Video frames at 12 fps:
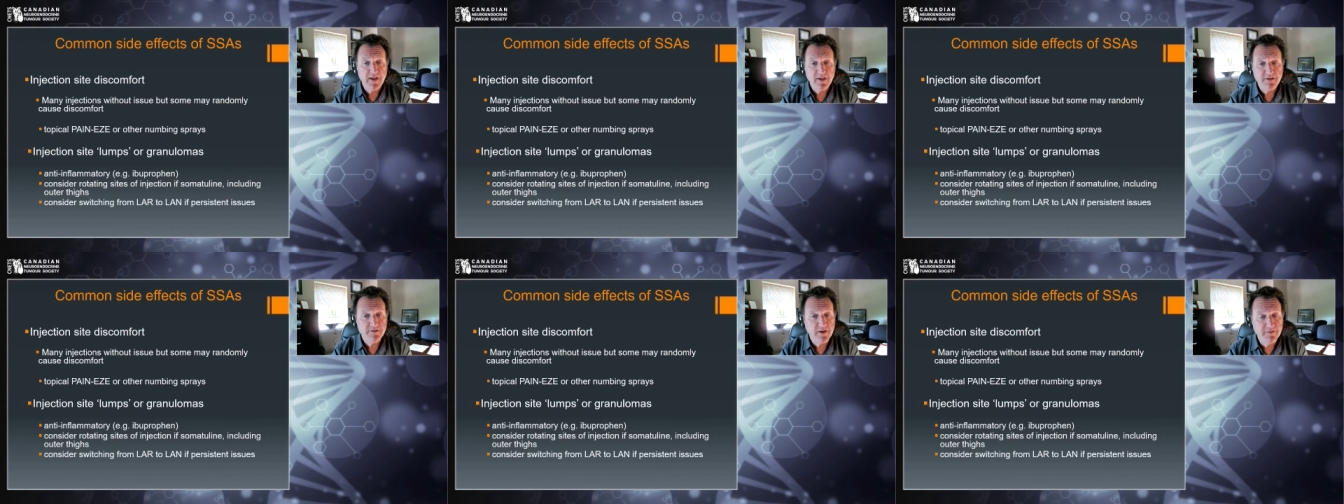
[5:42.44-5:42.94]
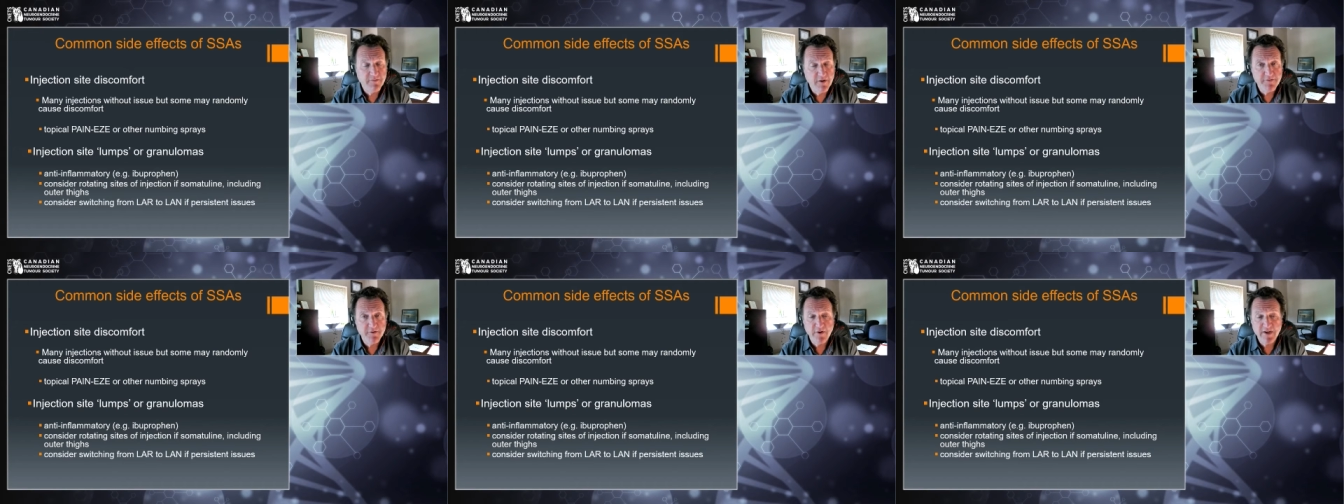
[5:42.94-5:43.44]
And I've
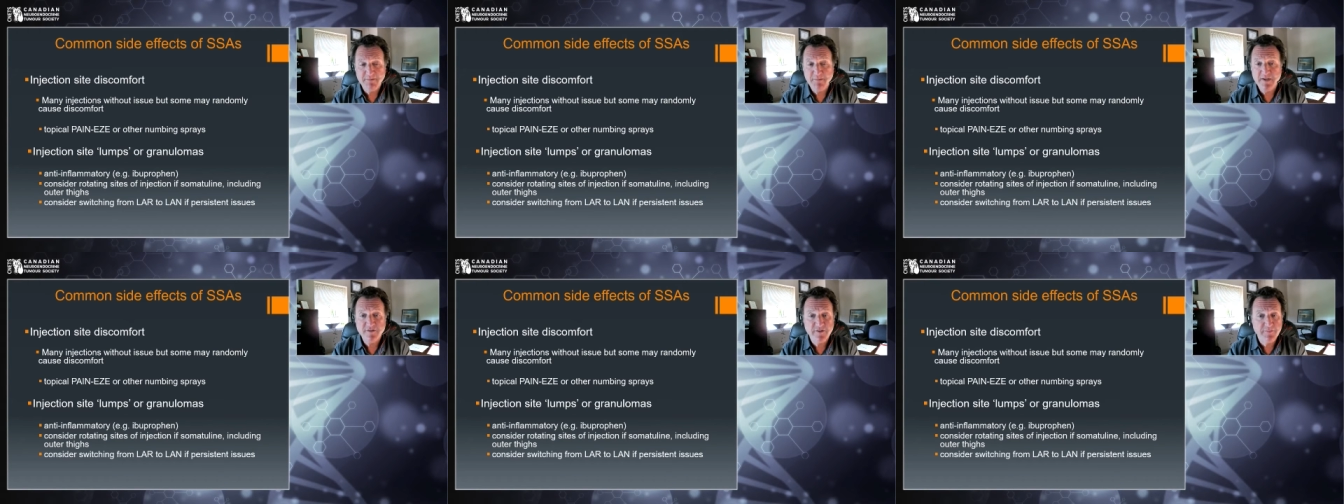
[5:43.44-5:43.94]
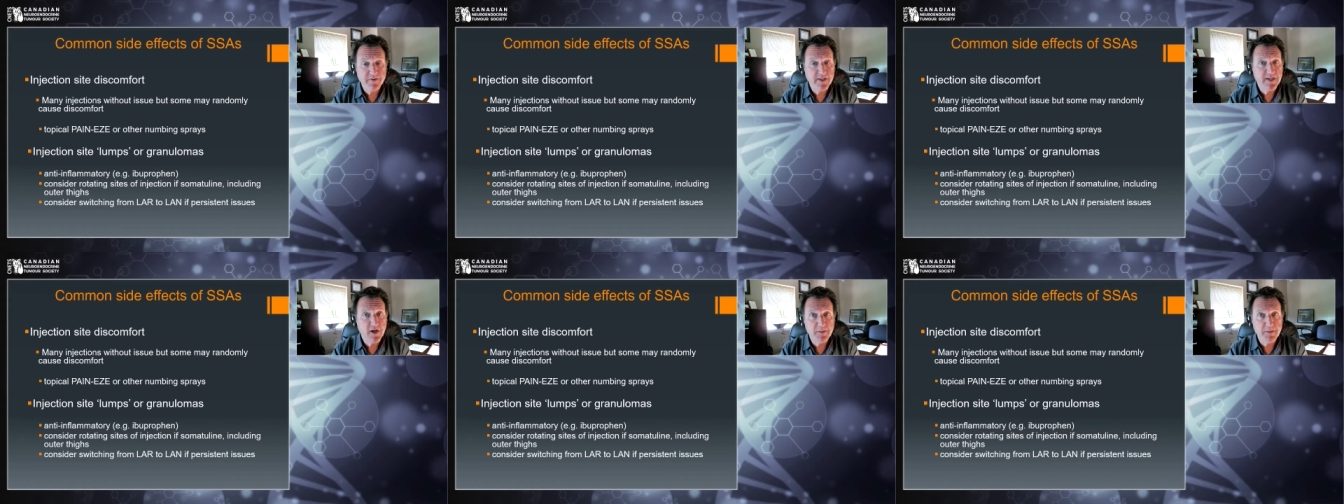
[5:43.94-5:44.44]
often recommended something
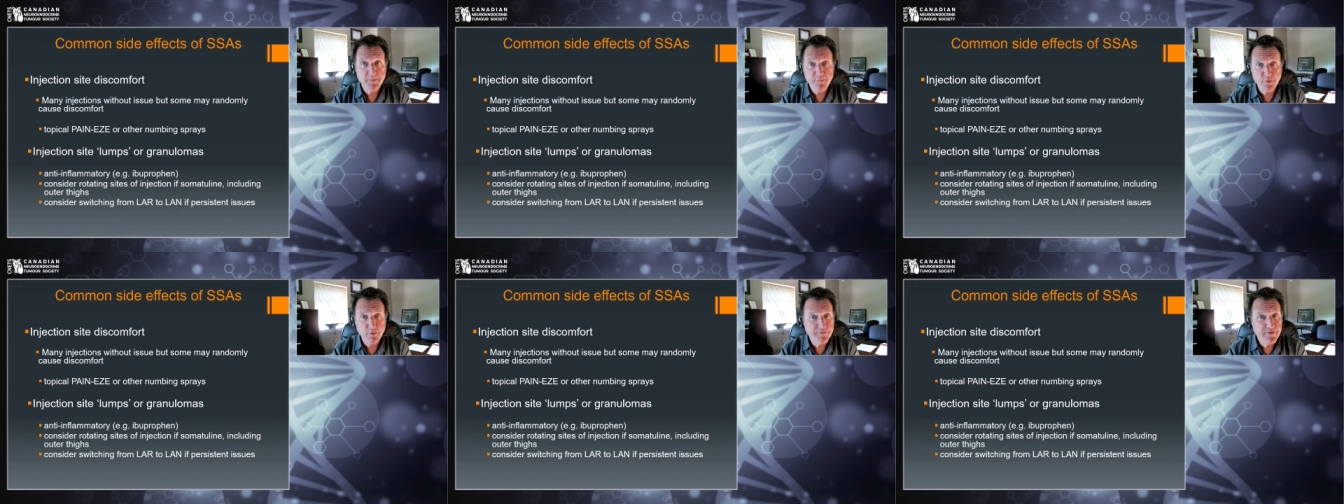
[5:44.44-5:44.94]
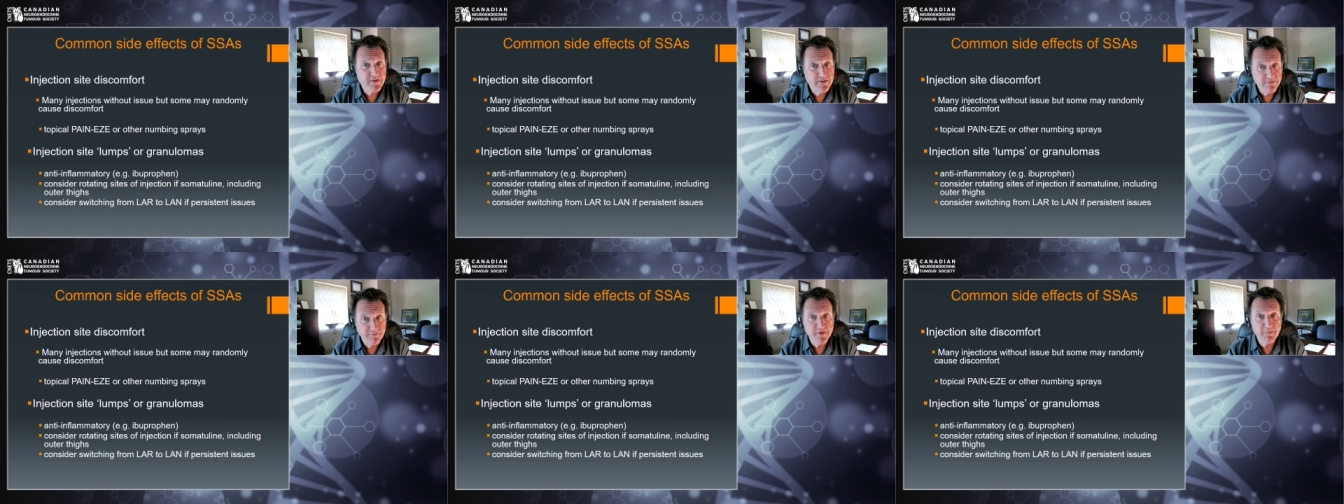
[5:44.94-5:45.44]
like
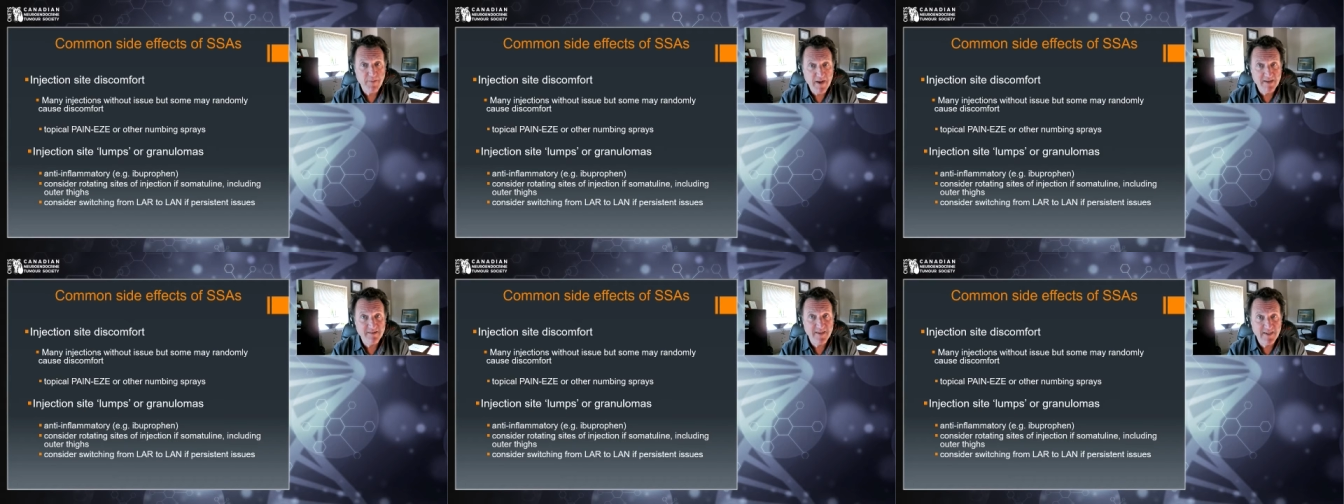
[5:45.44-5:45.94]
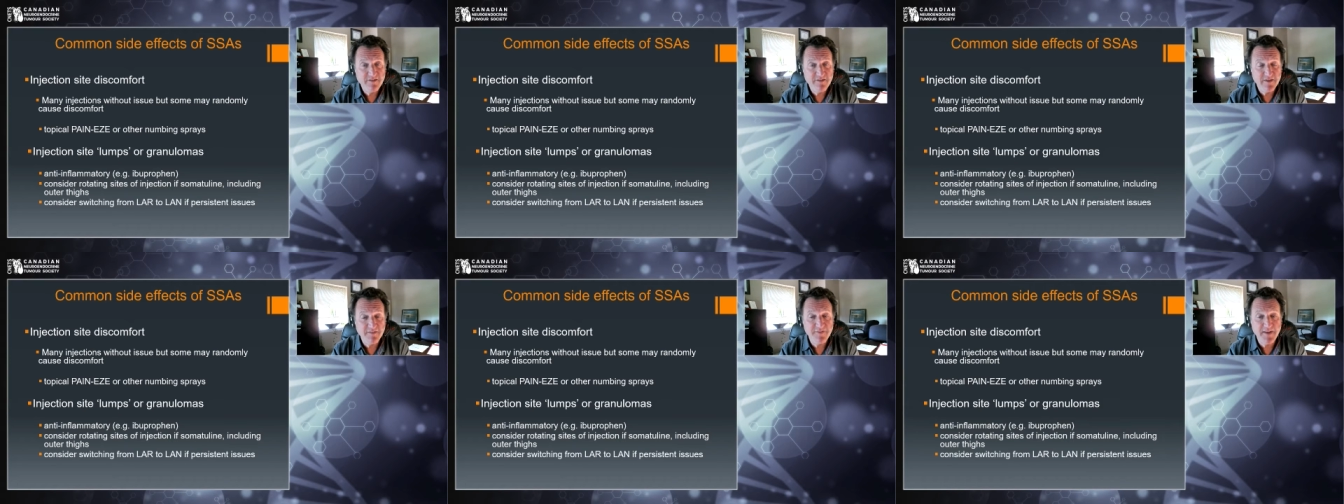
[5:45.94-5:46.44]
ibuprofen for the bad days
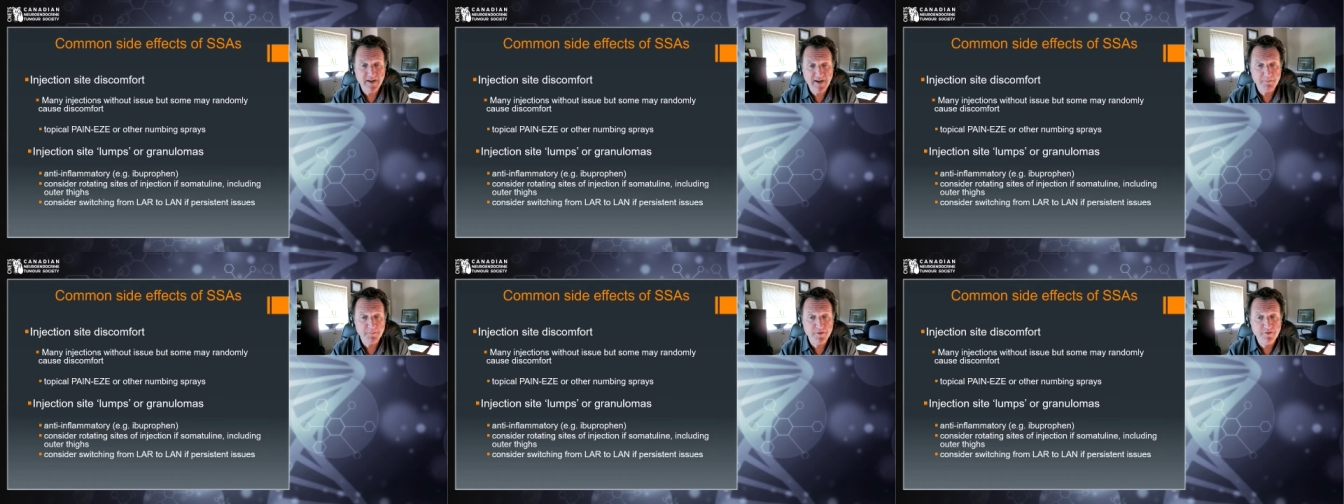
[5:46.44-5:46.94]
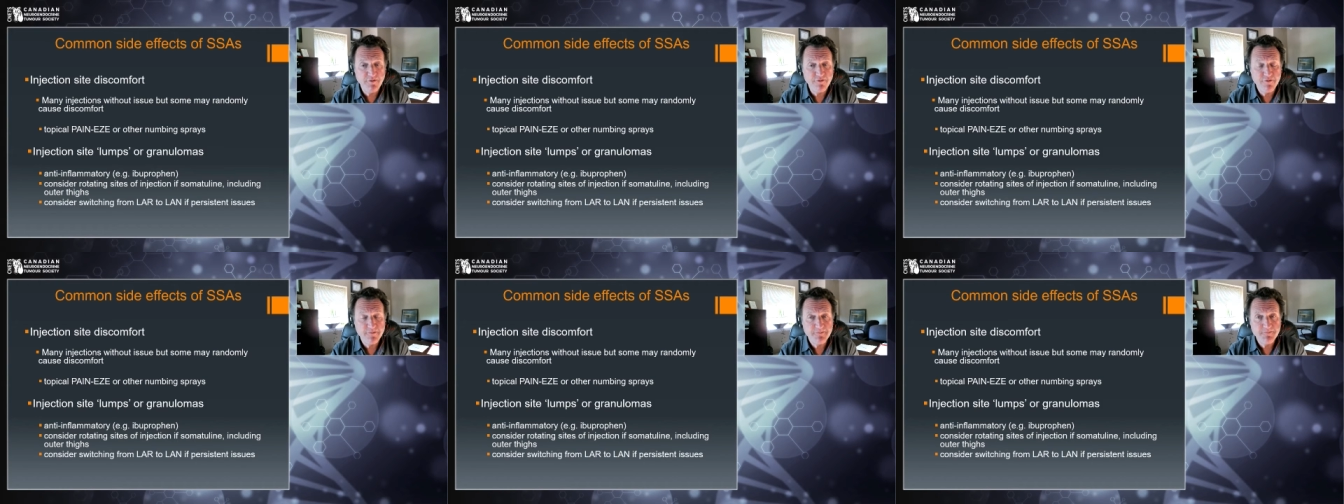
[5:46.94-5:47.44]
if that happens.